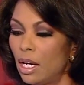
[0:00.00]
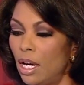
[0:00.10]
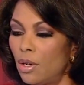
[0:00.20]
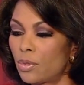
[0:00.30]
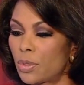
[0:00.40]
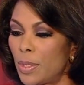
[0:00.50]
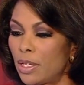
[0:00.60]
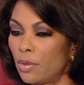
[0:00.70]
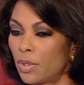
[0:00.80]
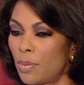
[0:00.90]
was
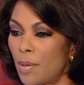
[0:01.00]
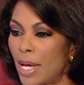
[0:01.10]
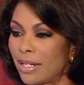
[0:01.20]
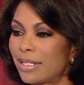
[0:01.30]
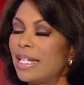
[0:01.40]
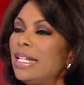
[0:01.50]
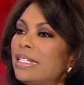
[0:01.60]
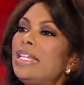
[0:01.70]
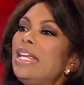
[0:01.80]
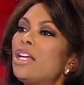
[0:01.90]
speaking with me about is that
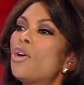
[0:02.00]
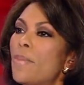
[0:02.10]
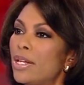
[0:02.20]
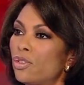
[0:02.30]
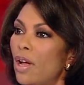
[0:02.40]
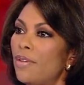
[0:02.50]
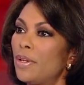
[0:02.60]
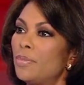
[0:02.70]
his ego may drive him